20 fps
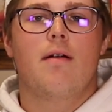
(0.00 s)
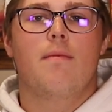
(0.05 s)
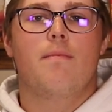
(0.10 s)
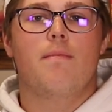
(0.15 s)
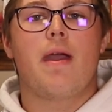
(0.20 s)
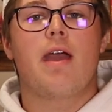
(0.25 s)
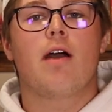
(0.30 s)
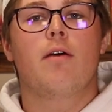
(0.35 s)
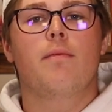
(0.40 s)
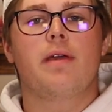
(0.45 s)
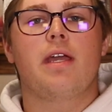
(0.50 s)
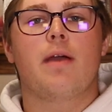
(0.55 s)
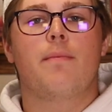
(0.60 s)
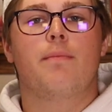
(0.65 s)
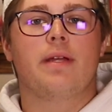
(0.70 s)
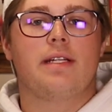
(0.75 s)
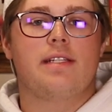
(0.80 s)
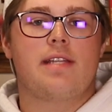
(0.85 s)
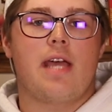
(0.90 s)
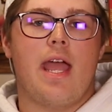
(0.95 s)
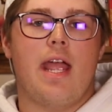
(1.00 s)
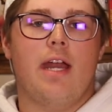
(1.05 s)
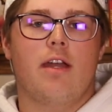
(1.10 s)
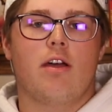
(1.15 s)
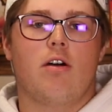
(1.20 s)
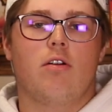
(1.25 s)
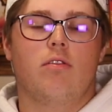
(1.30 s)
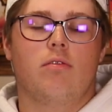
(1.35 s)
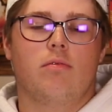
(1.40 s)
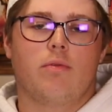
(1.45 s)
Mail me a
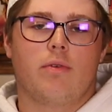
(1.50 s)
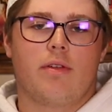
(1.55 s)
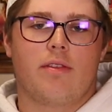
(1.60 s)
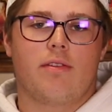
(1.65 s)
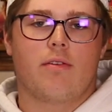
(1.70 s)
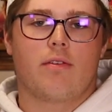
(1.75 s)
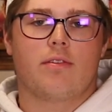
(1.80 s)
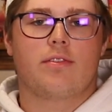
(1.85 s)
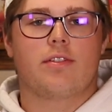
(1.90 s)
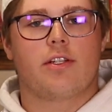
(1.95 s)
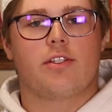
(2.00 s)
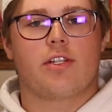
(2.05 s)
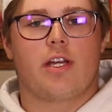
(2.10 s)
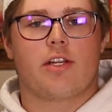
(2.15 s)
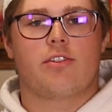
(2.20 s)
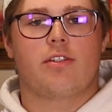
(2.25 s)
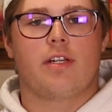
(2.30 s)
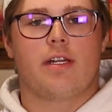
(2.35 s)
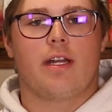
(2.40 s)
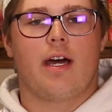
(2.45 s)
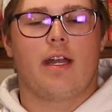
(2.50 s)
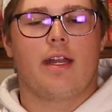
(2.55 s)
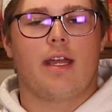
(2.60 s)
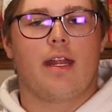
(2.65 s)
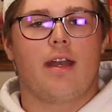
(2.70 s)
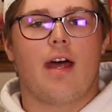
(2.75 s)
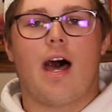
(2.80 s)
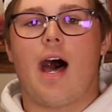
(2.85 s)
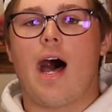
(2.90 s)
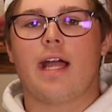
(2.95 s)
potato with your suggestion on
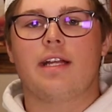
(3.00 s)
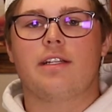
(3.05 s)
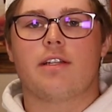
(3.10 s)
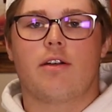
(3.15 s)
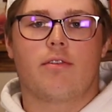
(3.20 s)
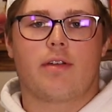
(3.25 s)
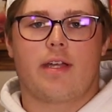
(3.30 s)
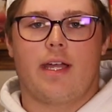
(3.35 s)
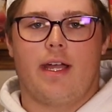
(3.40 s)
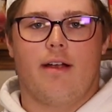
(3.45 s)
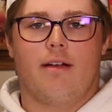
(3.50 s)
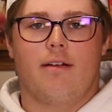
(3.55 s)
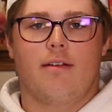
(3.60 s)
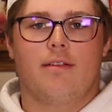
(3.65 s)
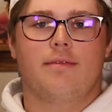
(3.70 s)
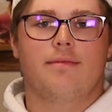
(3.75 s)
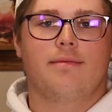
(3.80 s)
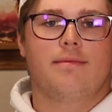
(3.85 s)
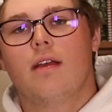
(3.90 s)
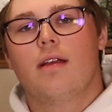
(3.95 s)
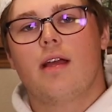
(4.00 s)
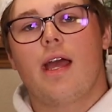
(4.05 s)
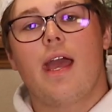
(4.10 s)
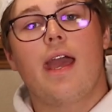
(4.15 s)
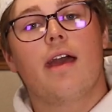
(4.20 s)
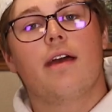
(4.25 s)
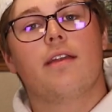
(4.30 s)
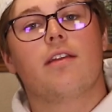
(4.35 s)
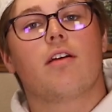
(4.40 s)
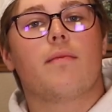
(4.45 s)
it, I don't care.
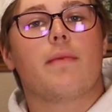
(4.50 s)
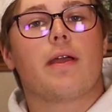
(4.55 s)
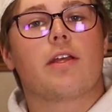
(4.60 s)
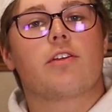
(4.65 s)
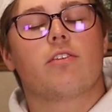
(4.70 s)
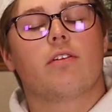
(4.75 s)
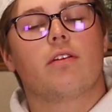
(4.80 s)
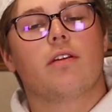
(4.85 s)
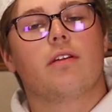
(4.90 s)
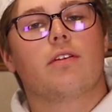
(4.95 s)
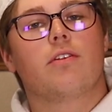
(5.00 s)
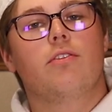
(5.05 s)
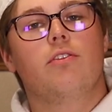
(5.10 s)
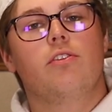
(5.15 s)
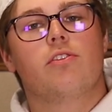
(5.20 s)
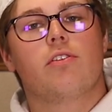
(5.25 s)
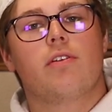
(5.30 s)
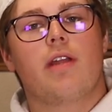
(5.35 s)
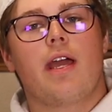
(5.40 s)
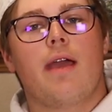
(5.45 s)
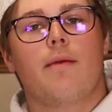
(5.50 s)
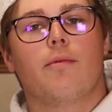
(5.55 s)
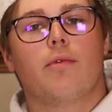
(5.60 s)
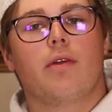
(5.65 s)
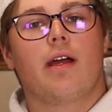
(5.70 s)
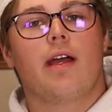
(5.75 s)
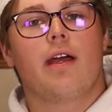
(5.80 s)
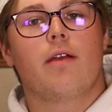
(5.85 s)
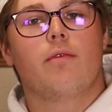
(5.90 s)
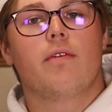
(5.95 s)
And I'll make sure to include your name
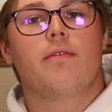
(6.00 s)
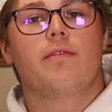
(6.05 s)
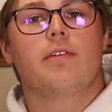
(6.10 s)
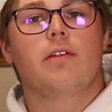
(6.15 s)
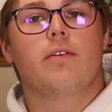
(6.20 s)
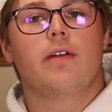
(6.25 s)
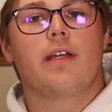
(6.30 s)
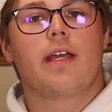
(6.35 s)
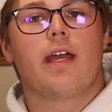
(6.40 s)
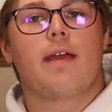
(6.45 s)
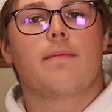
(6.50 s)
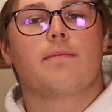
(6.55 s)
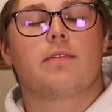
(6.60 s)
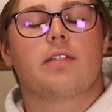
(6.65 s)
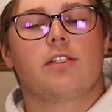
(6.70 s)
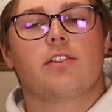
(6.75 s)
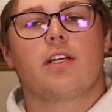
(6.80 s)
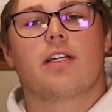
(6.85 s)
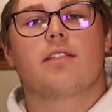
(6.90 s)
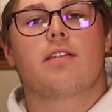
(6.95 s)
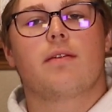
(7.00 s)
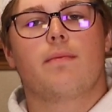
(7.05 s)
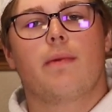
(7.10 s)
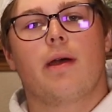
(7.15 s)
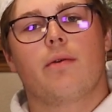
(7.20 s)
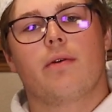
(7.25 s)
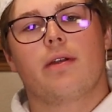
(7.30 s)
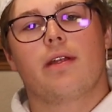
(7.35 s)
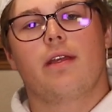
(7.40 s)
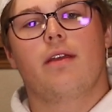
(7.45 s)
when I review a game suggested
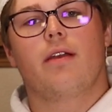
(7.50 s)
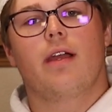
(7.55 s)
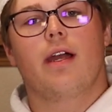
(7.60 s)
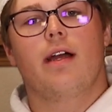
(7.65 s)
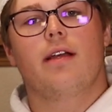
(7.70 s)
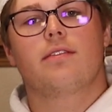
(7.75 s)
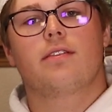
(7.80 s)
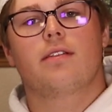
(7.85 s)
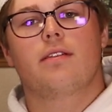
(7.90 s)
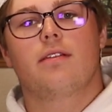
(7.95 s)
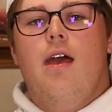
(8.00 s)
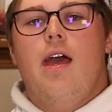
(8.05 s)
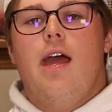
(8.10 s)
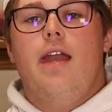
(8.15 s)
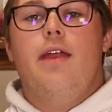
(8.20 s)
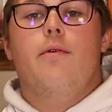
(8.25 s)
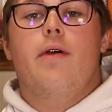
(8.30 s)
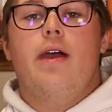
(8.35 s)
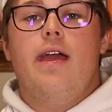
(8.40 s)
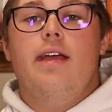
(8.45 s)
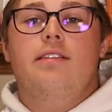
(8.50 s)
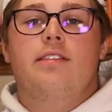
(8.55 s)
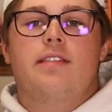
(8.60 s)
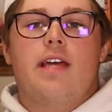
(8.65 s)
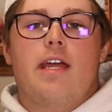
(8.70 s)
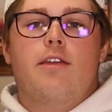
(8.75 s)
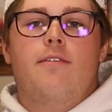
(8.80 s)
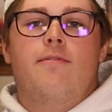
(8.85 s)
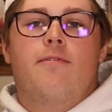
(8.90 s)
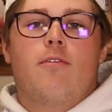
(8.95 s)
by one of you guys. Anyways,
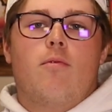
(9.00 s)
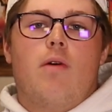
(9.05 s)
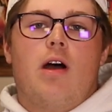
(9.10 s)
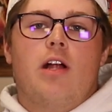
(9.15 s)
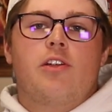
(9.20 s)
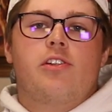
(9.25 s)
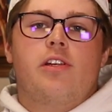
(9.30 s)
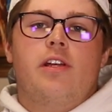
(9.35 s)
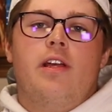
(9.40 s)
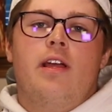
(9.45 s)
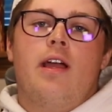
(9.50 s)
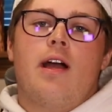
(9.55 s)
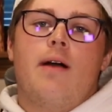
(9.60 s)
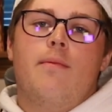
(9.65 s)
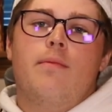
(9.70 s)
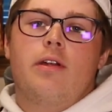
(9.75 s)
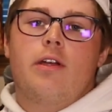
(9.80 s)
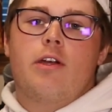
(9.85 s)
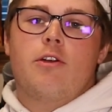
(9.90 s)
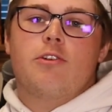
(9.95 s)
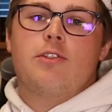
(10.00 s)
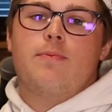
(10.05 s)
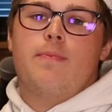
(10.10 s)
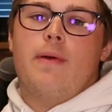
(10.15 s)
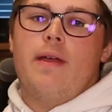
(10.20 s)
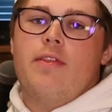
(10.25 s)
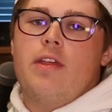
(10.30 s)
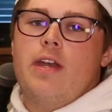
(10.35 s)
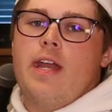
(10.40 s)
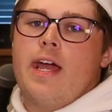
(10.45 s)
thank you for watching. I'm gonna go
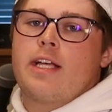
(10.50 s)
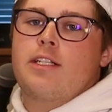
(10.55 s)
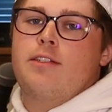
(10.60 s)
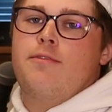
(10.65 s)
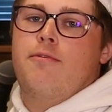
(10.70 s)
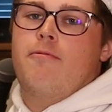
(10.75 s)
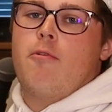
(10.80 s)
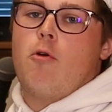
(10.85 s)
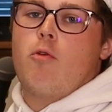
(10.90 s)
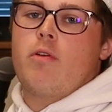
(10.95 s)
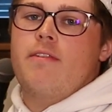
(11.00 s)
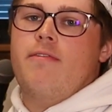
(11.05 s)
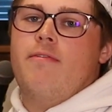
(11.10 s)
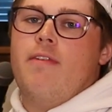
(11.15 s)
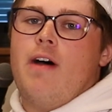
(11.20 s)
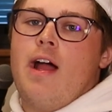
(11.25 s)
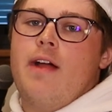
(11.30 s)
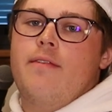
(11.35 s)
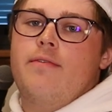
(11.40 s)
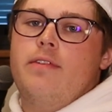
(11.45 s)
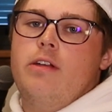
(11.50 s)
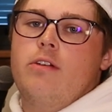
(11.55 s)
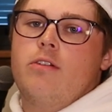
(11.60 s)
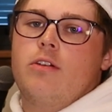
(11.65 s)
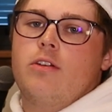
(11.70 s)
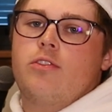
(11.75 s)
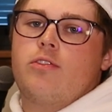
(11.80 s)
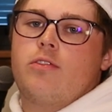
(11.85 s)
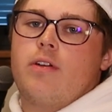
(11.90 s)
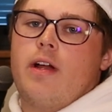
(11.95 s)
spend the next 45
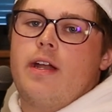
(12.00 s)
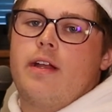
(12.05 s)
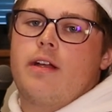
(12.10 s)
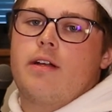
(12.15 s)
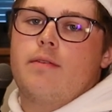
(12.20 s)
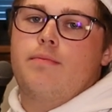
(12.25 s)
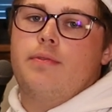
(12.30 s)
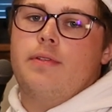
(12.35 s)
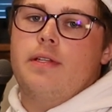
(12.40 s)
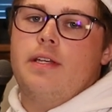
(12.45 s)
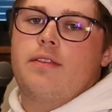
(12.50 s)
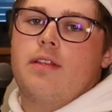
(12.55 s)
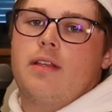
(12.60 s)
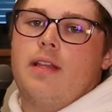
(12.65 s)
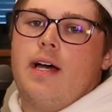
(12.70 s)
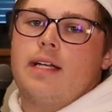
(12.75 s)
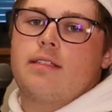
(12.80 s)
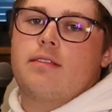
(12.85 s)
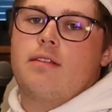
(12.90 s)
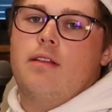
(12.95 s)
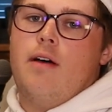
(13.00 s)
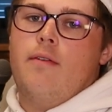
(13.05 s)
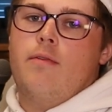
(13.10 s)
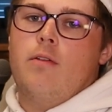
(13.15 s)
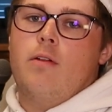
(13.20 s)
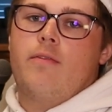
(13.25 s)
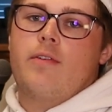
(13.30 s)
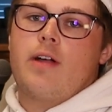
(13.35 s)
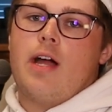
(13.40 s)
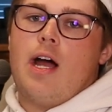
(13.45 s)
years trying to complete the last
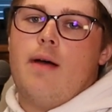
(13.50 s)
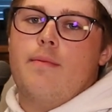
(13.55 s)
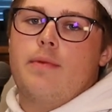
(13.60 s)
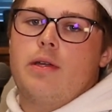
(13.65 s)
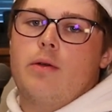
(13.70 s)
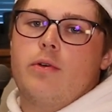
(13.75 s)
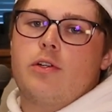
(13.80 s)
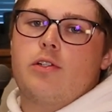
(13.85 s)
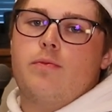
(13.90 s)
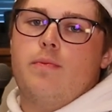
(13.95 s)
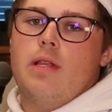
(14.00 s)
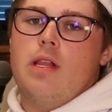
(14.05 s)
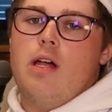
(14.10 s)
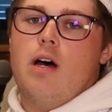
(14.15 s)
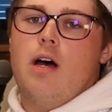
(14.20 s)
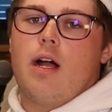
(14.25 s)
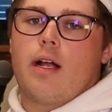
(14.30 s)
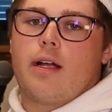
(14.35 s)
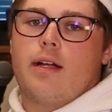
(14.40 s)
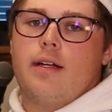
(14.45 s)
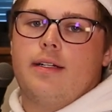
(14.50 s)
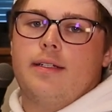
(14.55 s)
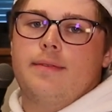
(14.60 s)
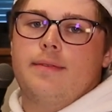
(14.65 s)
level of Kami. Wish me luck.